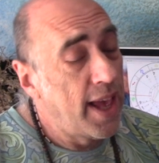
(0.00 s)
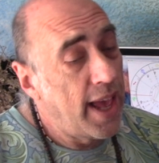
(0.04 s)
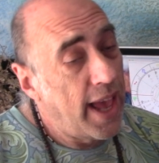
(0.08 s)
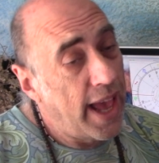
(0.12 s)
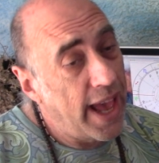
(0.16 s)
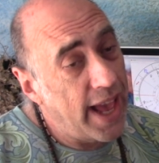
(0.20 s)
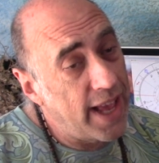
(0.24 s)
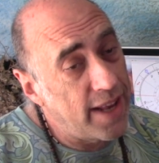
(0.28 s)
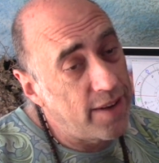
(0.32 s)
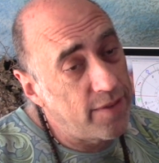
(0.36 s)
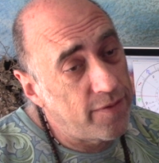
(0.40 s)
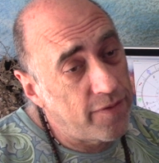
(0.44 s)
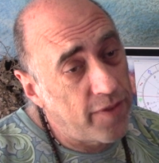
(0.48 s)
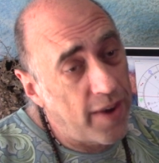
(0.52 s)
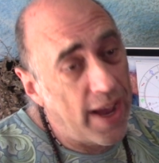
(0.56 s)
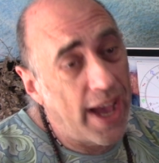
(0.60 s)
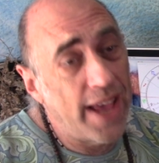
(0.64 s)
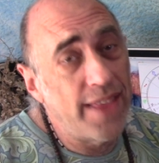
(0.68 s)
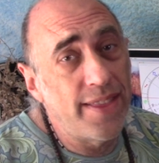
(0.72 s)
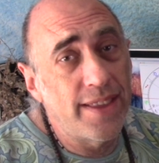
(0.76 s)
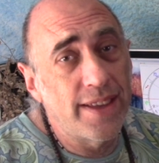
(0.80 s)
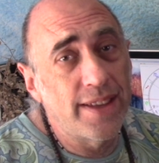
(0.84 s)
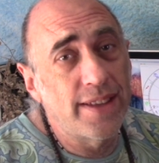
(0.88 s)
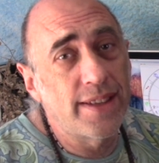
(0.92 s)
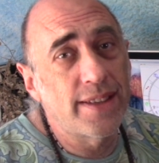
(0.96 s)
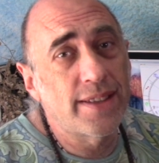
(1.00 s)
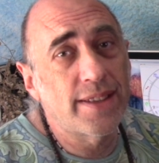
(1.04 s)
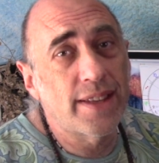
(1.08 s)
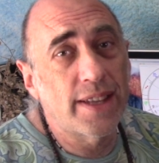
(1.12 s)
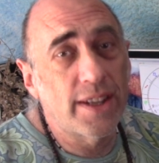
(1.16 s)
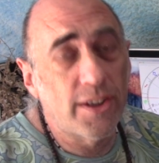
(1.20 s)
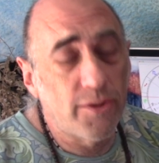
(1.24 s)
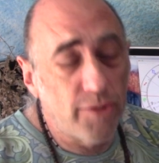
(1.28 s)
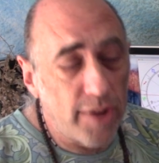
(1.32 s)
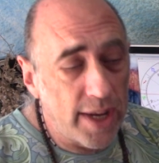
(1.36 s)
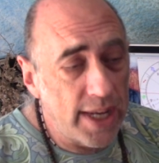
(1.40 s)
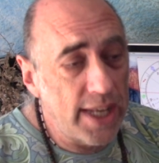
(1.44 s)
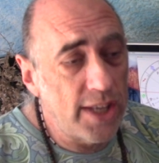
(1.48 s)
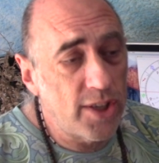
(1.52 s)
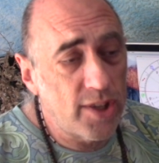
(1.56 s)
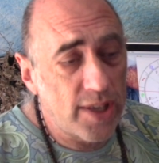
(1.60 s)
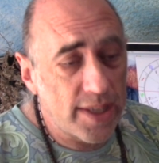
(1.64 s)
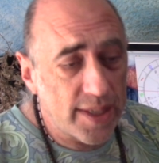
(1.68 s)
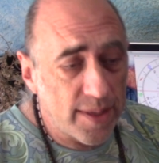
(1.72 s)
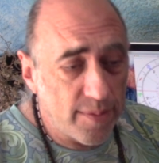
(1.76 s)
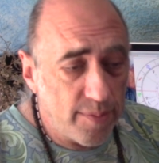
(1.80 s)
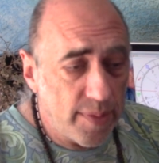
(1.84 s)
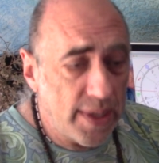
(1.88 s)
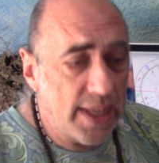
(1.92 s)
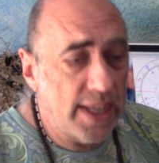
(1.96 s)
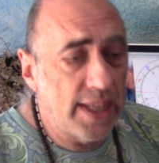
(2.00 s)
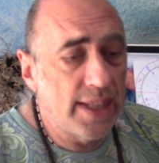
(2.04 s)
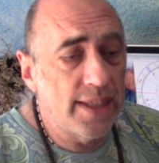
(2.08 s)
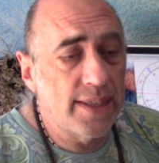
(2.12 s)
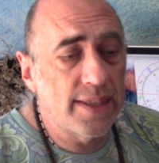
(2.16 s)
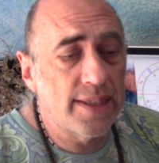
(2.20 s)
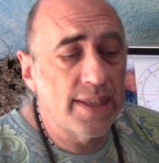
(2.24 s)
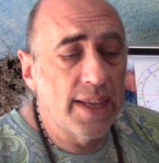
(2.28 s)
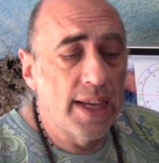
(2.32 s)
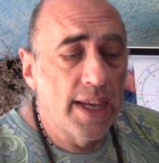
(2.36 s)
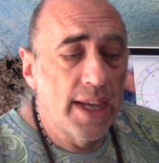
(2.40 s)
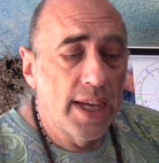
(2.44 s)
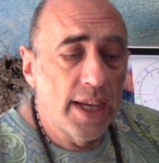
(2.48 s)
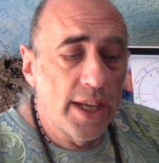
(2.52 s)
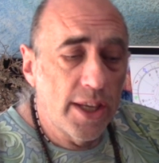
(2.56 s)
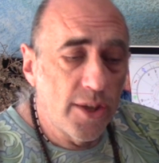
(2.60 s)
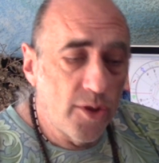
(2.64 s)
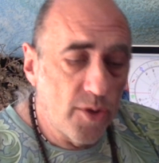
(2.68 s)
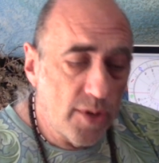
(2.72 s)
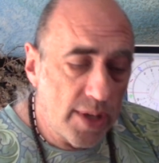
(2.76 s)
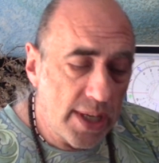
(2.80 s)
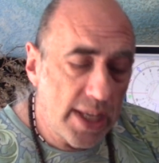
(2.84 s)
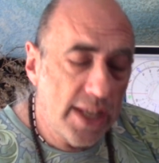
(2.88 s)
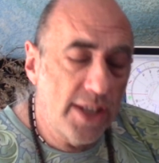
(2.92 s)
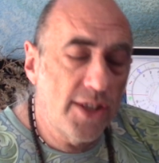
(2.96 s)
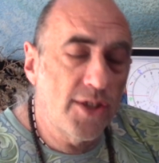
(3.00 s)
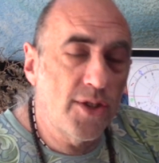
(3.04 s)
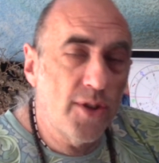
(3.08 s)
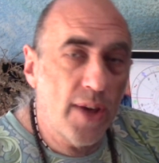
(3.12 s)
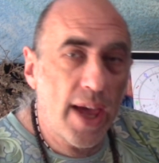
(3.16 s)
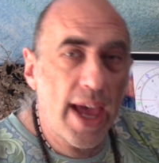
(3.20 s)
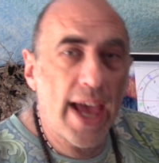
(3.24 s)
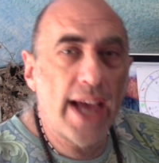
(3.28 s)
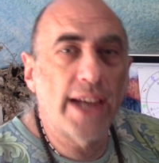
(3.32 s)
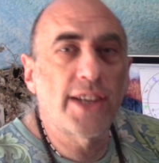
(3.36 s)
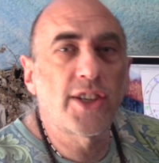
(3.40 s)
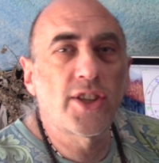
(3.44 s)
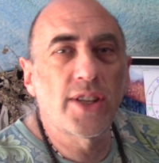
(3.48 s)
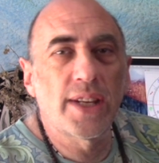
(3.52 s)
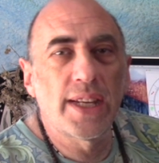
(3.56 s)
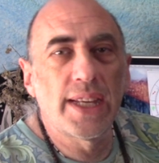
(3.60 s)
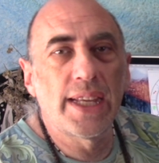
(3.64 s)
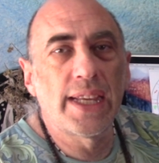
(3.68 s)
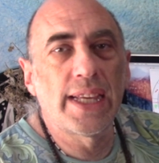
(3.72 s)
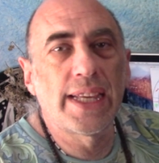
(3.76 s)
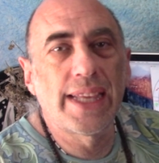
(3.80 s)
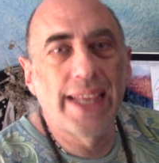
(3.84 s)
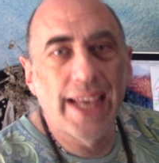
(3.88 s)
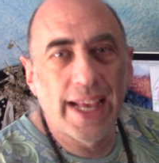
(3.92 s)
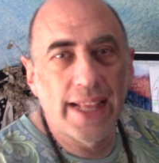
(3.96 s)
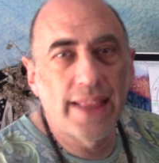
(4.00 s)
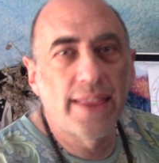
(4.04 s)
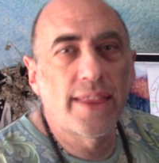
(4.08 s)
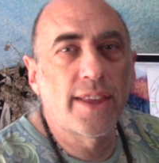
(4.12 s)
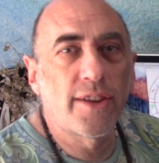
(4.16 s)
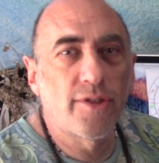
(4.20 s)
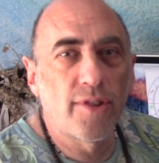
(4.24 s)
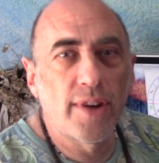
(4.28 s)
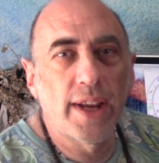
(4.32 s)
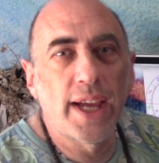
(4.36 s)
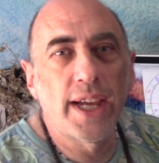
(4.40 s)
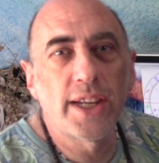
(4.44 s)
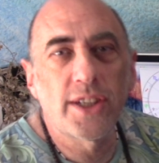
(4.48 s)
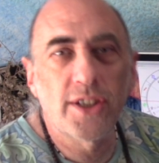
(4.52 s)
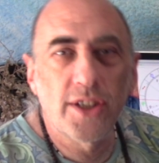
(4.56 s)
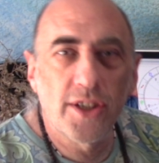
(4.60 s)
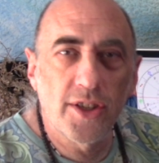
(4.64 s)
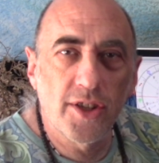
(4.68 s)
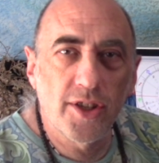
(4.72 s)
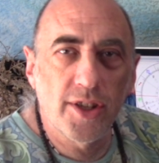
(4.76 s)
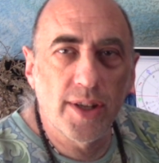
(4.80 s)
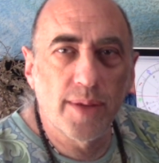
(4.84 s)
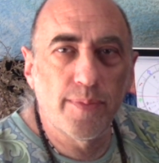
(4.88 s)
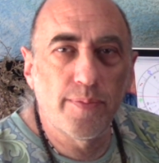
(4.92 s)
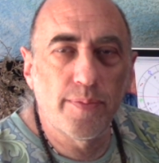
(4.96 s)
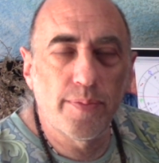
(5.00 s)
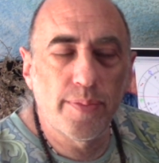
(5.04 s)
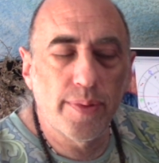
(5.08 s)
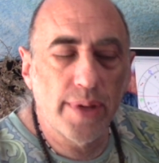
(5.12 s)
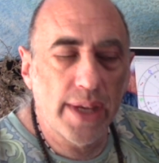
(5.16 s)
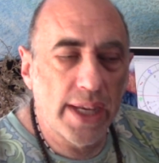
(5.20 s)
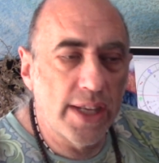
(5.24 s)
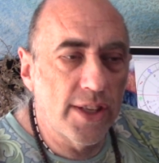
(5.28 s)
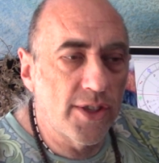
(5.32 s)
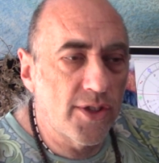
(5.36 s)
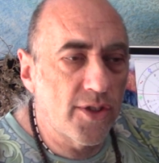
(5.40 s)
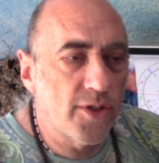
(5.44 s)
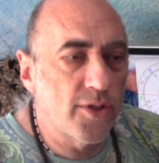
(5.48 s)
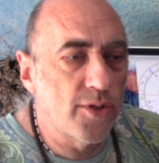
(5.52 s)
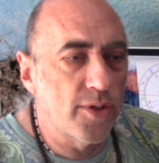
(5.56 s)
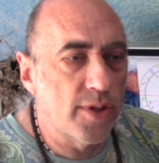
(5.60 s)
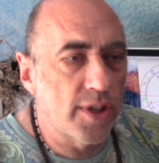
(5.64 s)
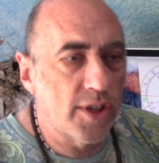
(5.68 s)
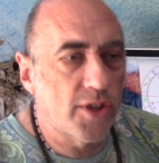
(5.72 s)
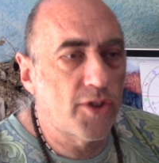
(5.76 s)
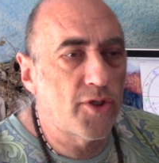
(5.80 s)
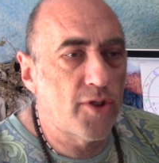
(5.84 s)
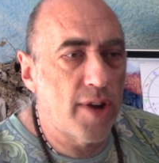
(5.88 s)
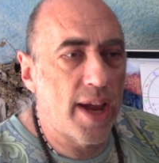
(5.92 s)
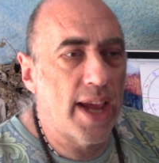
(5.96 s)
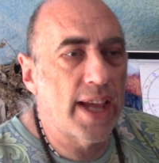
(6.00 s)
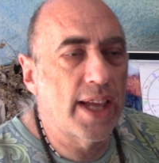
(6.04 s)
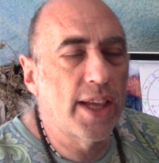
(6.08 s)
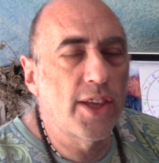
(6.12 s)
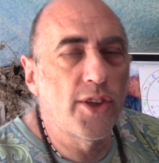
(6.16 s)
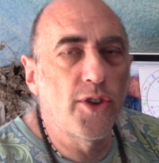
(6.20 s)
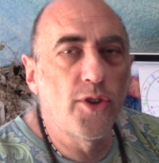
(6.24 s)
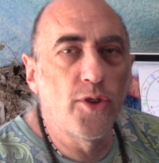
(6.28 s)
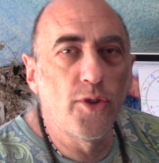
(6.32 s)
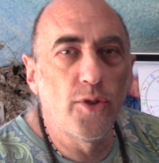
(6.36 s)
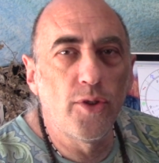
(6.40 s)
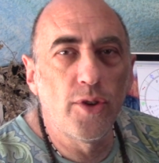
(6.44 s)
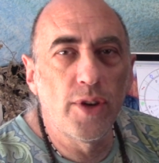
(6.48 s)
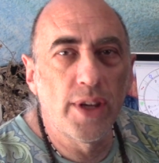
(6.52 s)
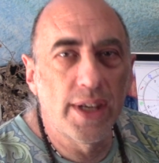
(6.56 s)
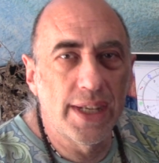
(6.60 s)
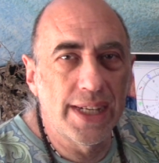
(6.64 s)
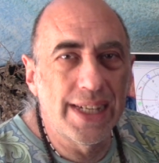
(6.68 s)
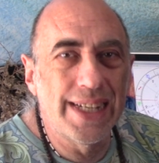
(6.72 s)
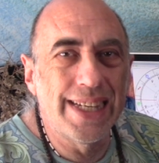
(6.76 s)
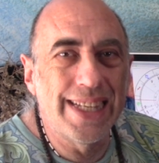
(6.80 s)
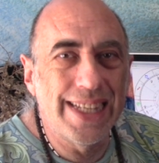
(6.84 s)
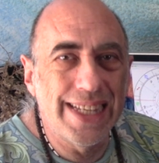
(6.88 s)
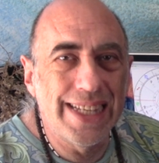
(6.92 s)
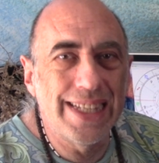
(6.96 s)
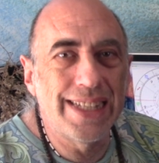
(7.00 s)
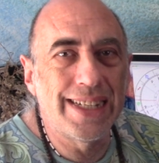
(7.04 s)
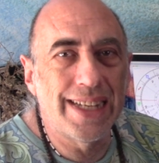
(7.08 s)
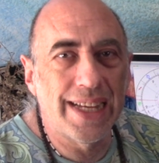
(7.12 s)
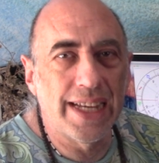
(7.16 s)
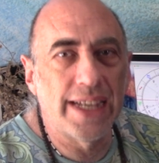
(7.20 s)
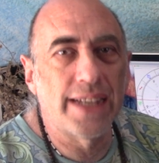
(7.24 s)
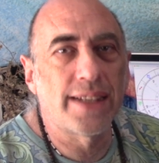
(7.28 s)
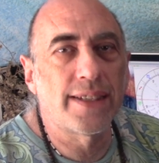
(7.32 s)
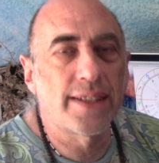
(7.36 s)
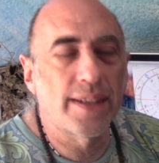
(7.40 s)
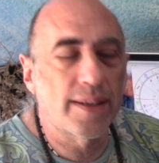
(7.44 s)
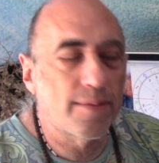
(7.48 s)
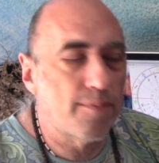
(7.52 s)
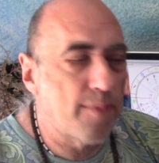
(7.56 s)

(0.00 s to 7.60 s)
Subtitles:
And for others, it really just means you need to actually get the relationship into the track you need it.